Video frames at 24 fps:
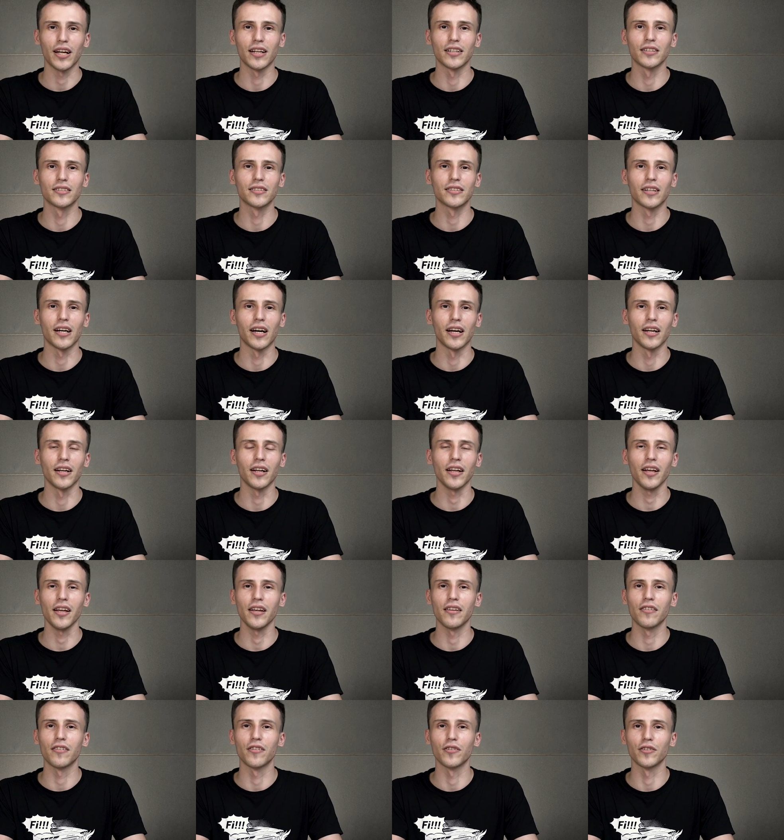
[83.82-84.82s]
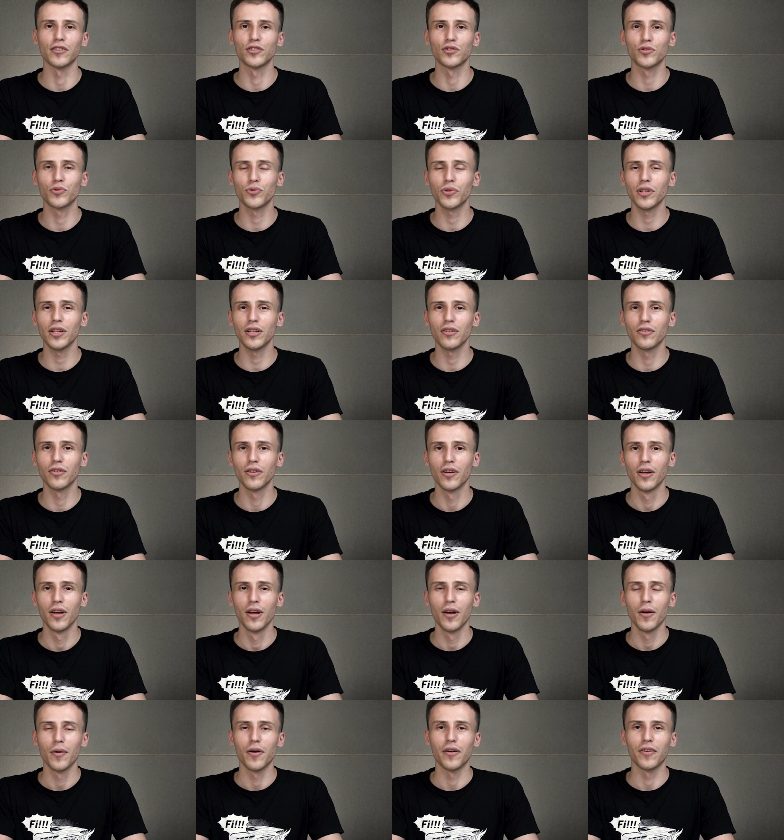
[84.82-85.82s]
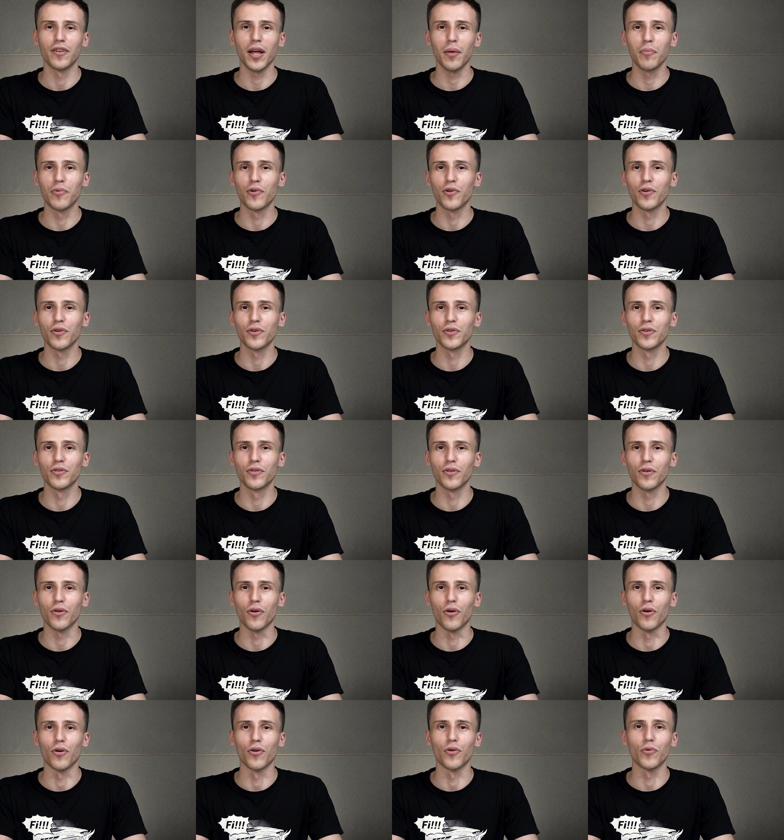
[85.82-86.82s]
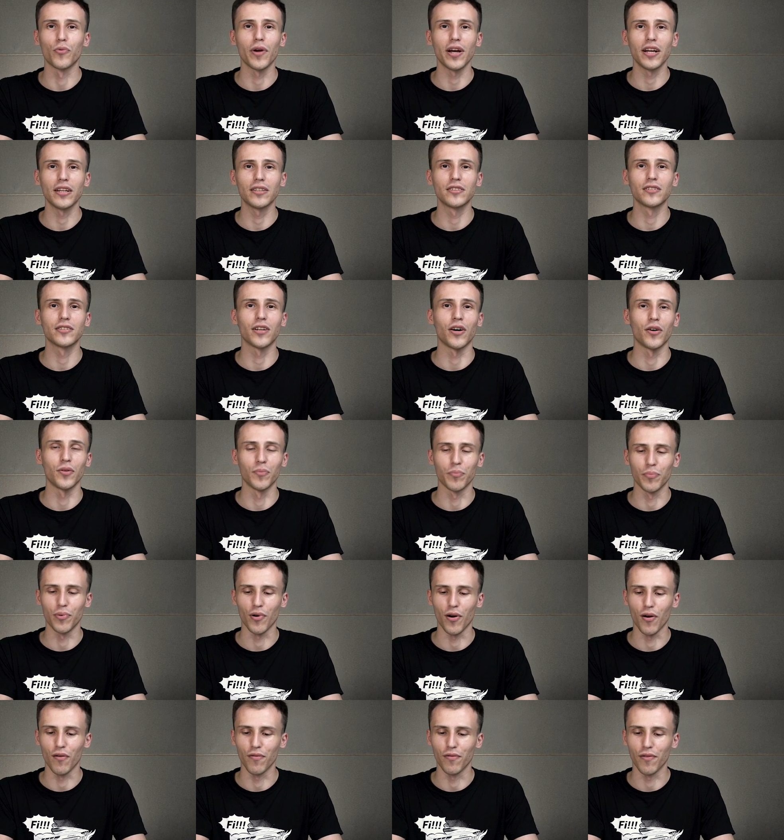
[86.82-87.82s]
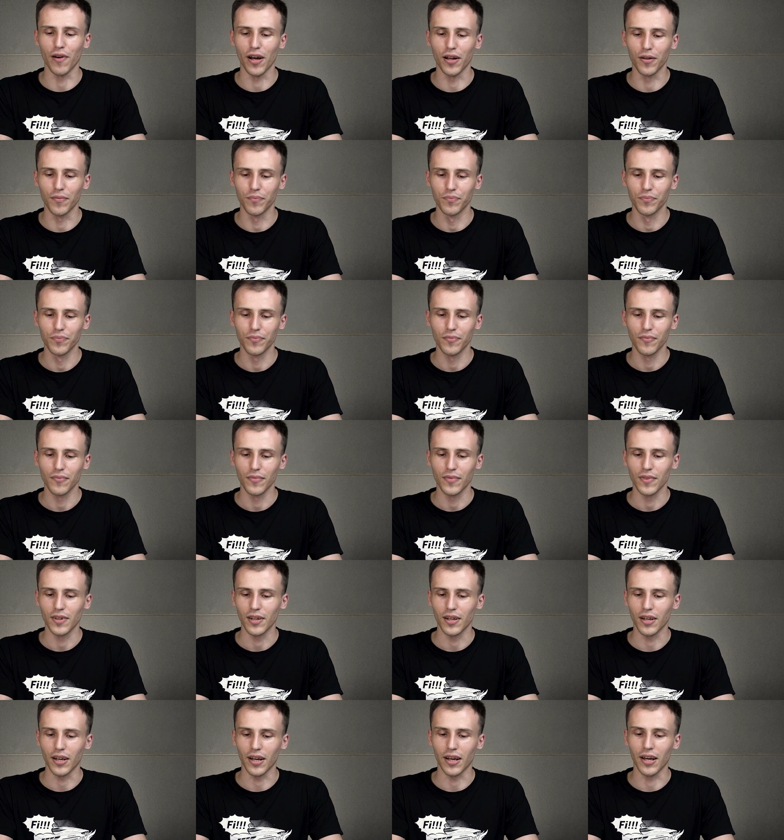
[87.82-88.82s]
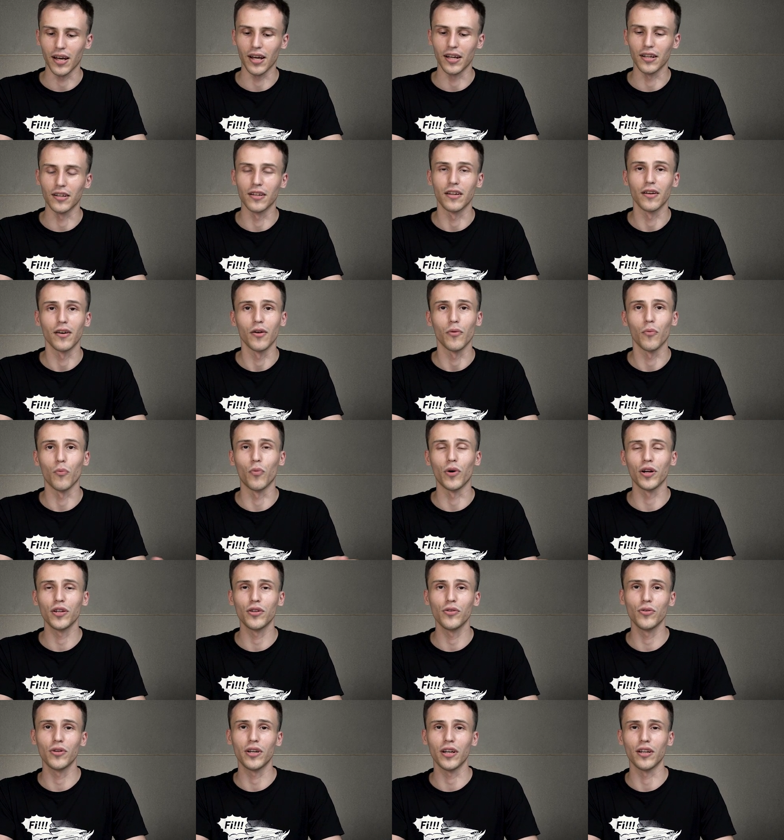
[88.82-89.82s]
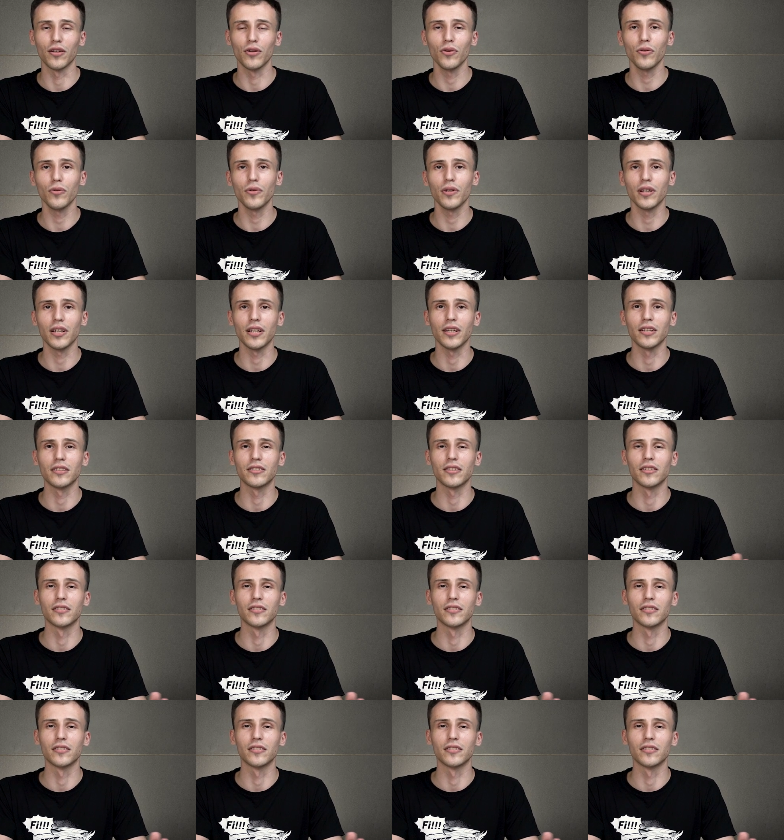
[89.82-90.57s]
and assign either a street, neighborhood or race sound profile. And what you can do is